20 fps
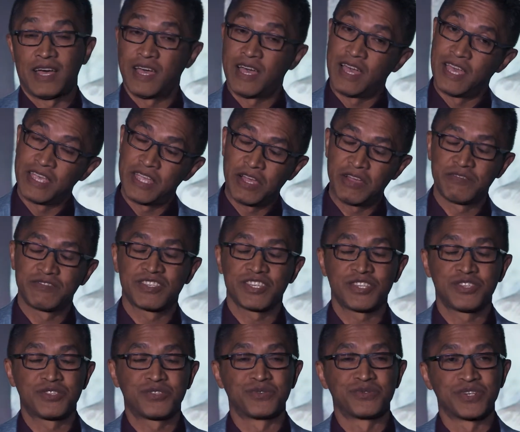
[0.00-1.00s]
I have,
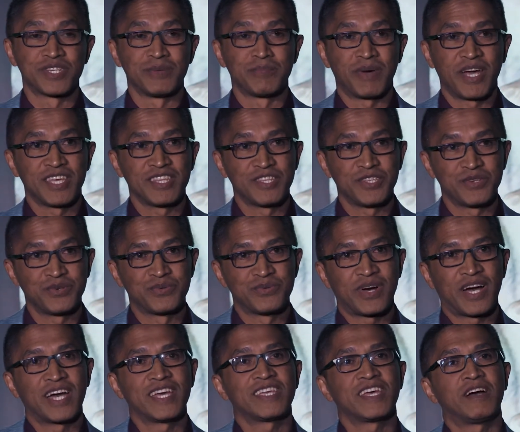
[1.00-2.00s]
just to remind you,
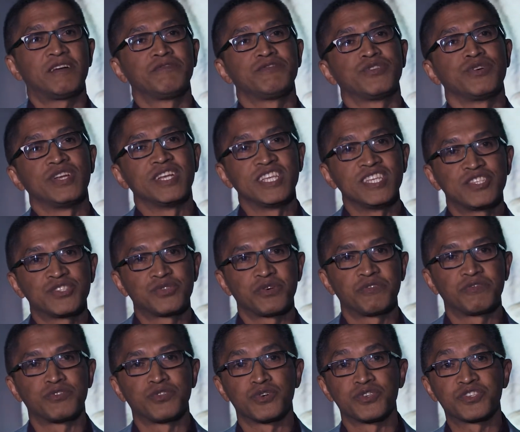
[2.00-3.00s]
I have the list
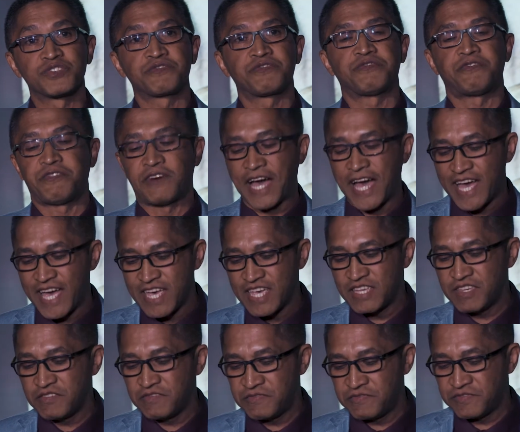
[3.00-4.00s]
of those
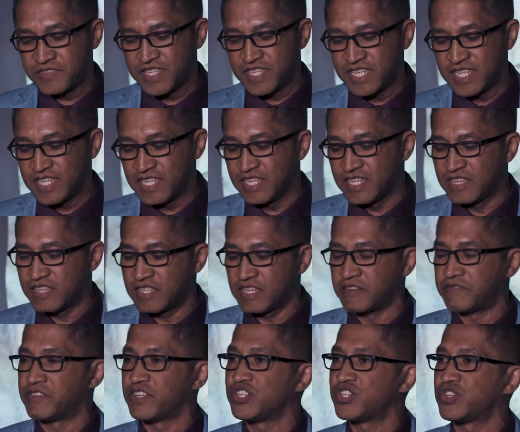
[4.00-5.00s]
5 key
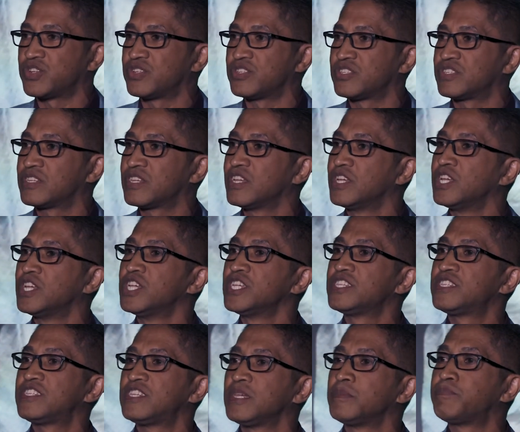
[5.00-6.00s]
interventions,
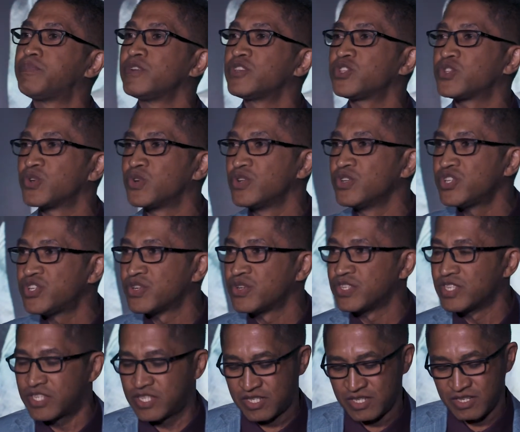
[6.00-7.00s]
simple
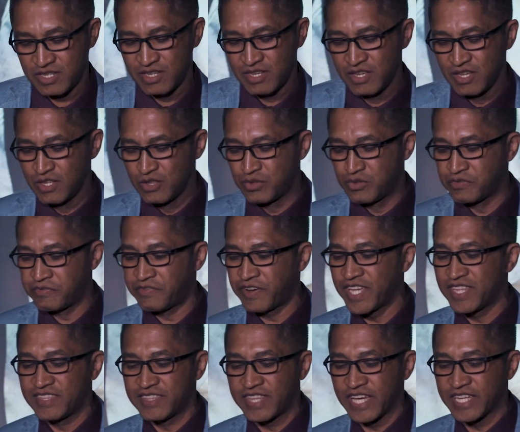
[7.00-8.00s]
solutions to
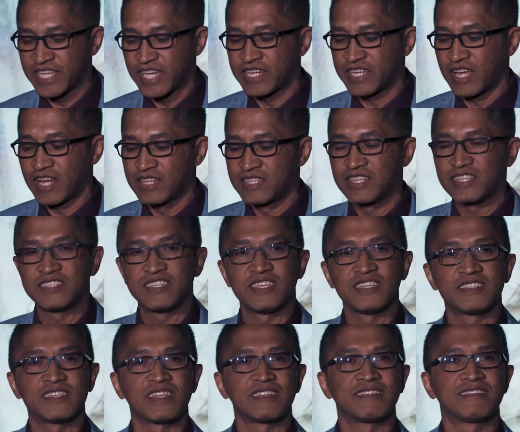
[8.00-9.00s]
fight diarrheal
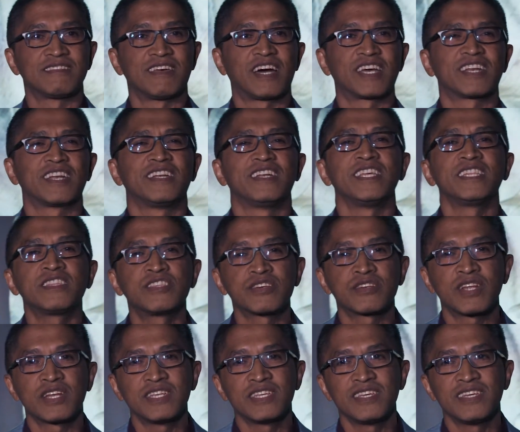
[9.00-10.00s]
disease that are
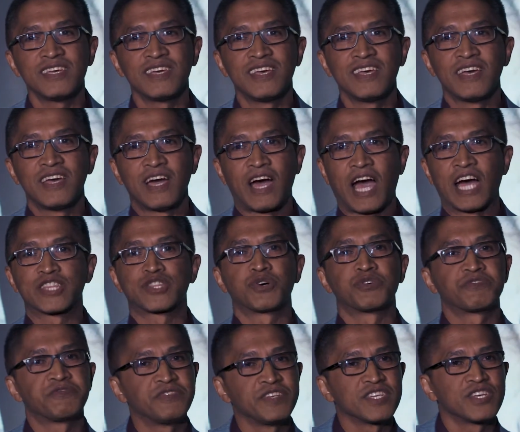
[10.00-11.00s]
literally at our
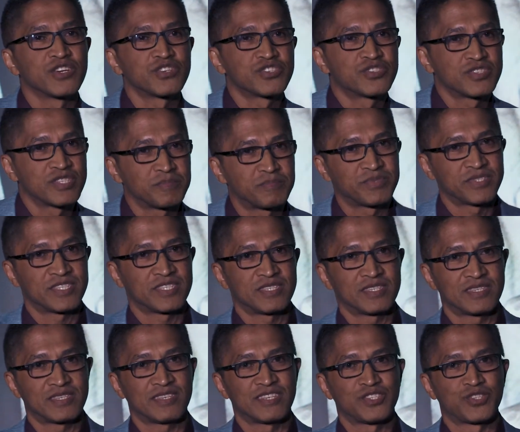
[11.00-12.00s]

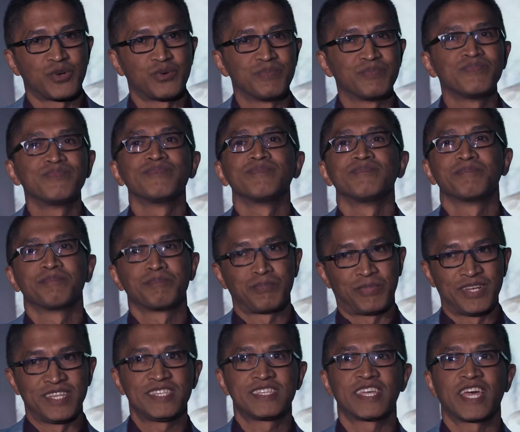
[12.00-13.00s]
fingertips. So
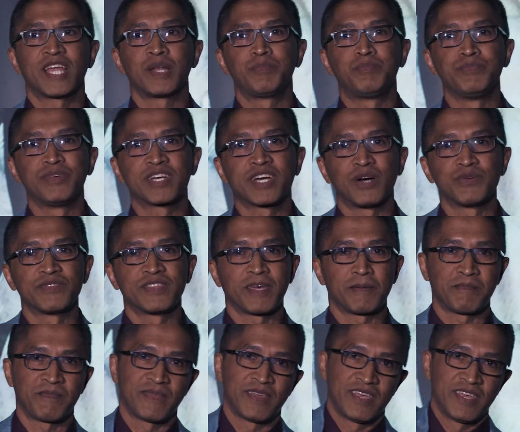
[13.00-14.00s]
please help me count
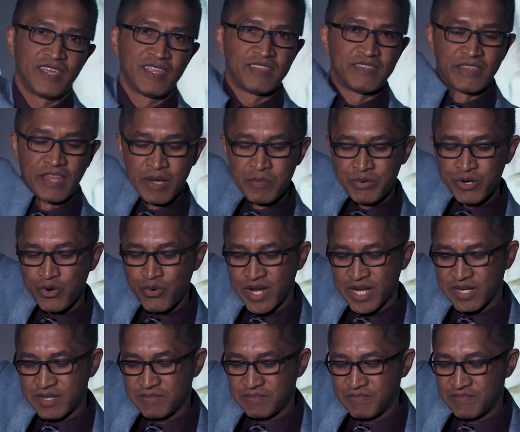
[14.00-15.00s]
them. Number
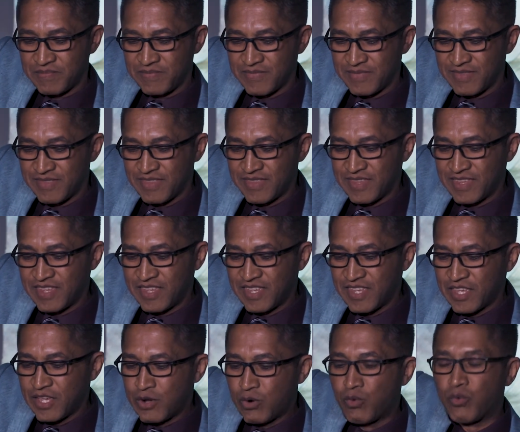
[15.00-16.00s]
1,
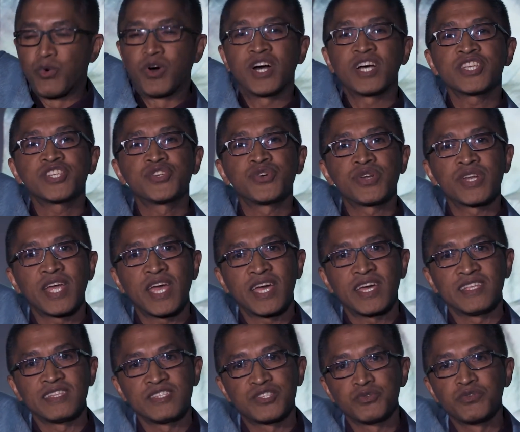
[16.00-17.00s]
wash your
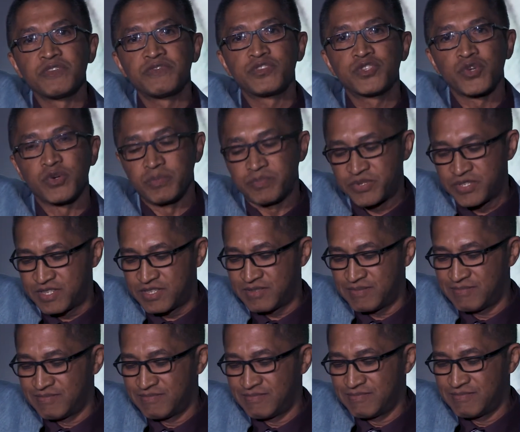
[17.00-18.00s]
hands with soaps,
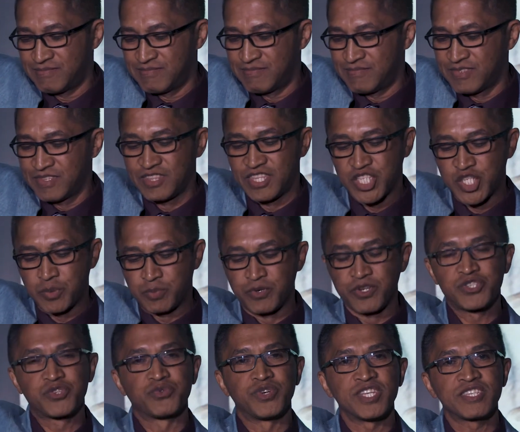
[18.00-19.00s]

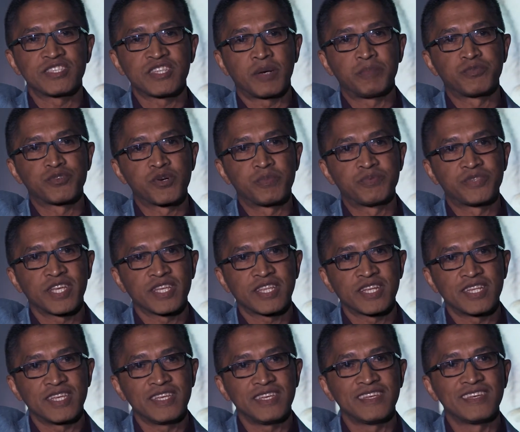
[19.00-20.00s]
dispose waste
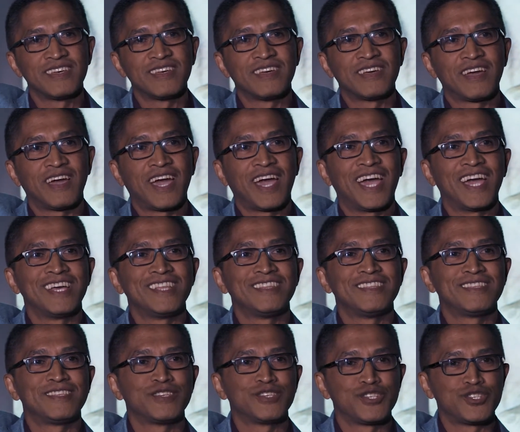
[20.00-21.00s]
appropriately,
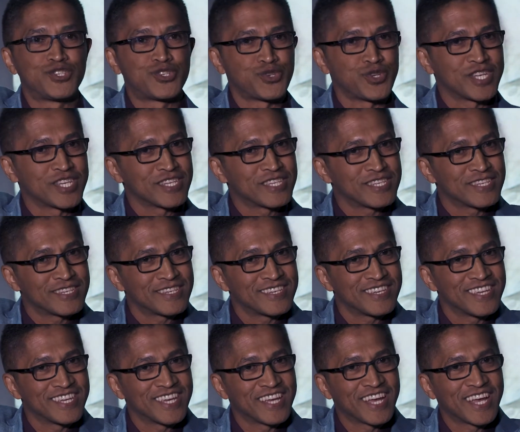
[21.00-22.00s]
and drink
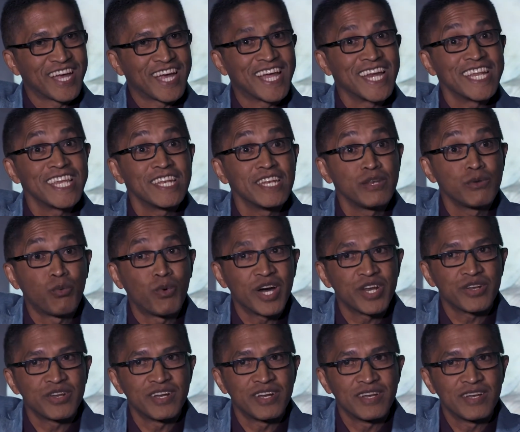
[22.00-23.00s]
clean
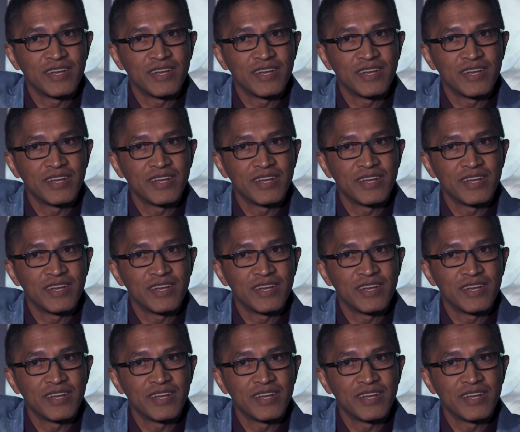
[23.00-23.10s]
water.